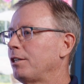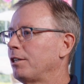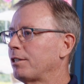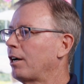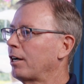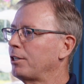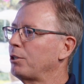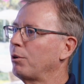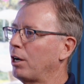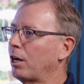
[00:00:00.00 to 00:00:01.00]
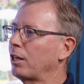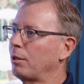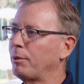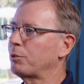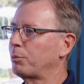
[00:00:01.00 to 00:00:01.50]
you're talking to 100 of
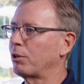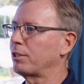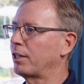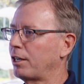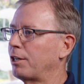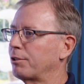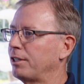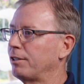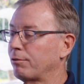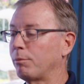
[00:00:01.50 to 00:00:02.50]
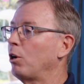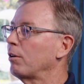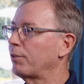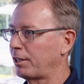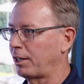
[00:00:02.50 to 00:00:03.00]
the best builders in the country from all
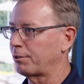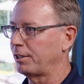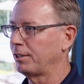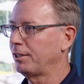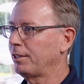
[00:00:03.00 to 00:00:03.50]
over the country,